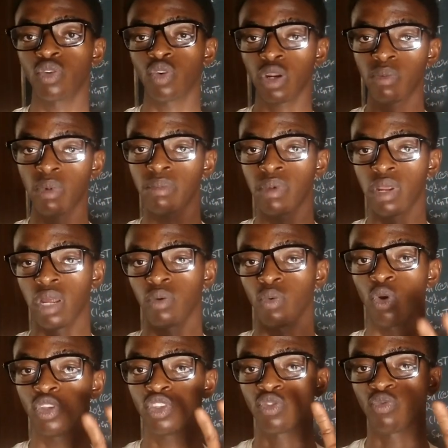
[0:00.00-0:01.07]
roadmap that I'm
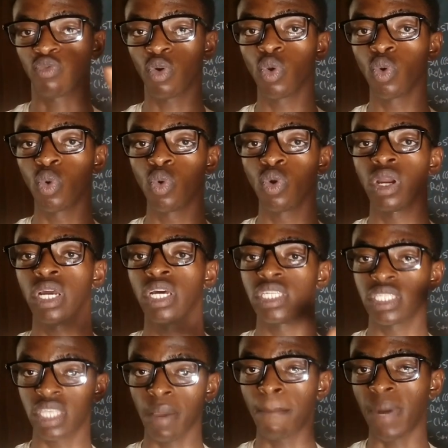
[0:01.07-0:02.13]
going to follow
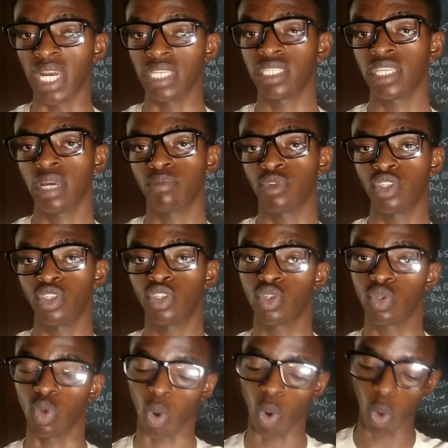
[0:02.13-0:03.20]
step by step to teach
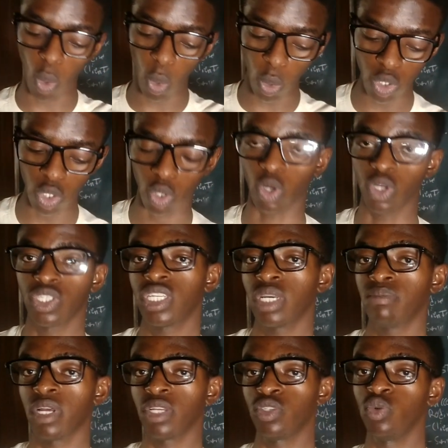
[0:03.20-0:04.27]
you all the concepts
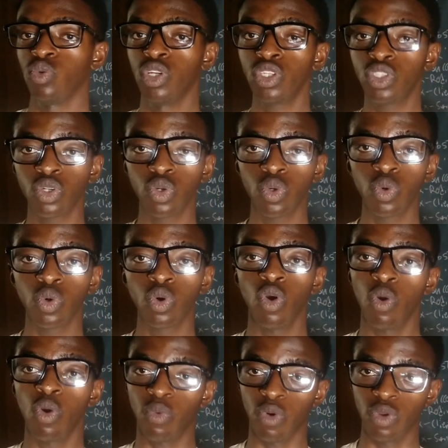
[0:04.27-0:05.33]
that you need to know
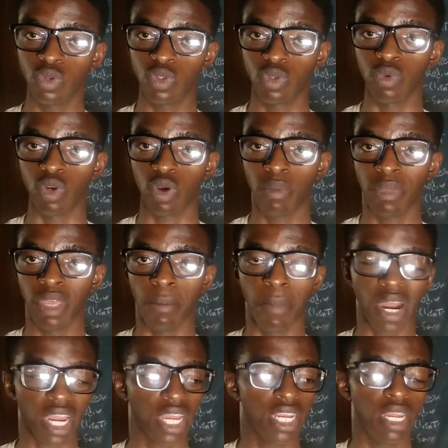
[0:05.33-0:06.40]
for you to become a
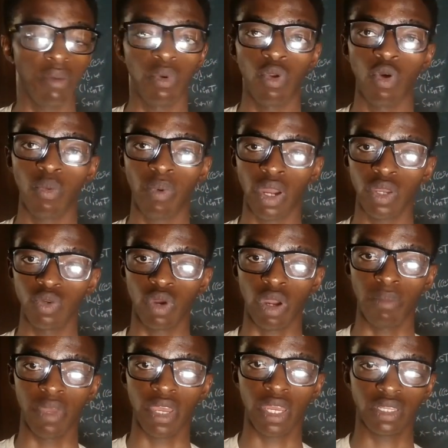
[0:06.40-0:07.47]
back-end developer. You
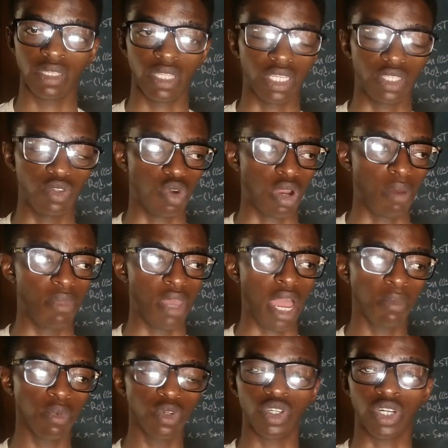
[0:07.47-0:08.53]
can be able to